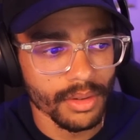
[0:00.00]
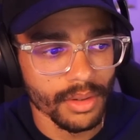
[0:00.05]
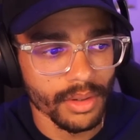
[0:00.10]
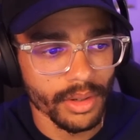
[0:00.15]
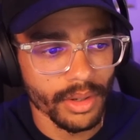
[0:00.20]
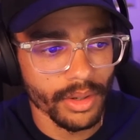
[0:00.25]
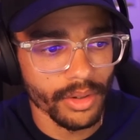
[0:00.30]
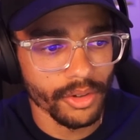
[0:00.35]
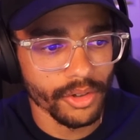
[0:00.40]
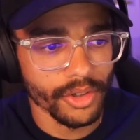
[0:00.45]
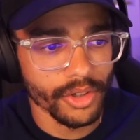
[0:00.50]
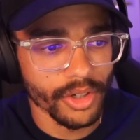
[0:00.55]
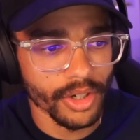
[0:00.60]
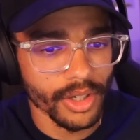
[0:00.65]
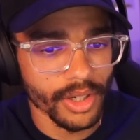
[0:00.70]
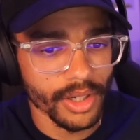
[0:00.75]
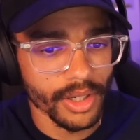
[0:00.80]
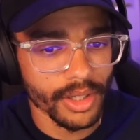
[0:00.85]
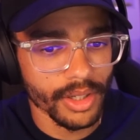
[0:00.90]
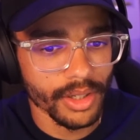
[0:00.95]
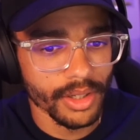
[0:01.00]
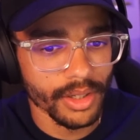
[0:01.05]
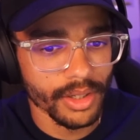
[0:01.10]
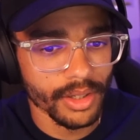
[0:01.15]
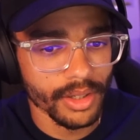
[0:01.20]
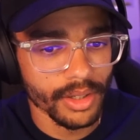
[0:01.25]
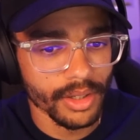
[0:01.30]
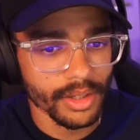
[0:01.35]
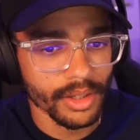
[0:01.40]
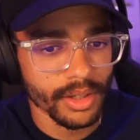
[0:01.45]
Oh shit.
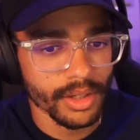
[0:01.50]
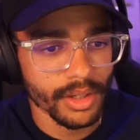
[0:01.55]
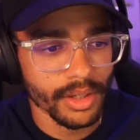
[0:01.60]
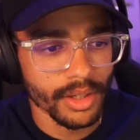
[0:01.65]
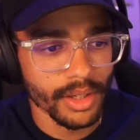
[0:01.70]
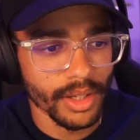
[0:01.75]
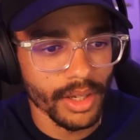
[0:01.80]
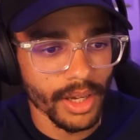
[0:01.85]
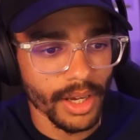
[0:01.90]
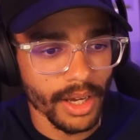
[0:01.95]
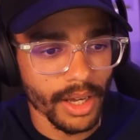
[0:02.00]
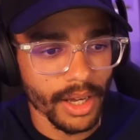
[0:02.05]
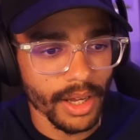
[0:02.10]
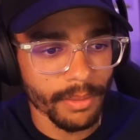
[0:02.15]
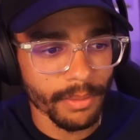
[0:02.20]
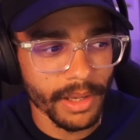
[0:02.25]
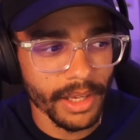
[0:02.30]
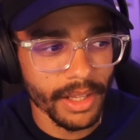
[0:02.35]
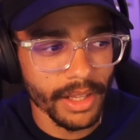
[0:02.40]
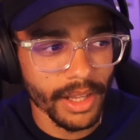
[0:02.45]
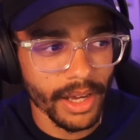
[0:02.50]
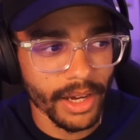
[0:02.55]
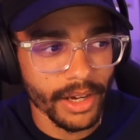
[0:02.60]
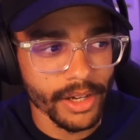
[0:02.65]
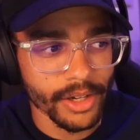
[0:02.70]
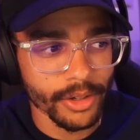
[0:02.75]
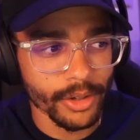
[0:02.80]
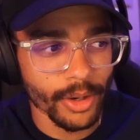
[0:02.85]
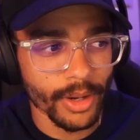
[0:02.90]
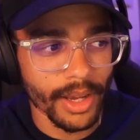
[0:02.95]
Yeah, I'm getting like
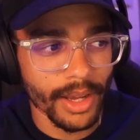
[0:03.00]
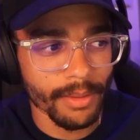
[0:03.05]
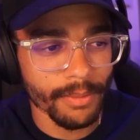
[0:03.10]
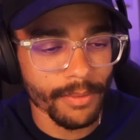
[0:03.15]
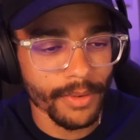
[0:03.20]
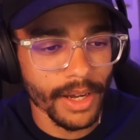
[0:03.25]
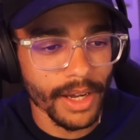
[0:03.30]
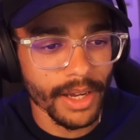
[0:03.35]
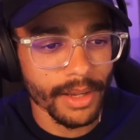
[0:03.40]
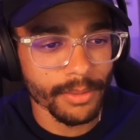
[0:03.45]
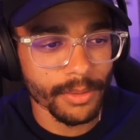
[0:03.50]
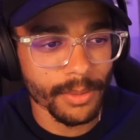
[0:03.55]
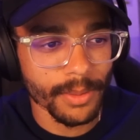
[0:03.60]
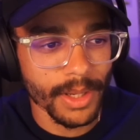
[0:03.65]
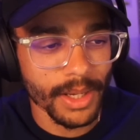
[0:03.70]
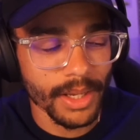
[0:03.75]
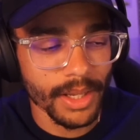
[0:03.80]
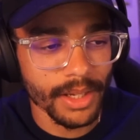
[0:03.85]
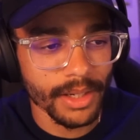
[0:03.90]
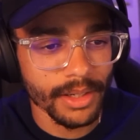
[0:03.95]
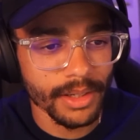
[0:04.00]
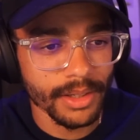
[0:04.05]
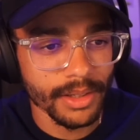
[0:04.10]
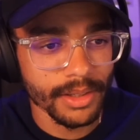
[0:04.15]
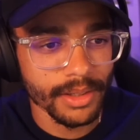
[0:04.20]
Hunger Game vibes, man.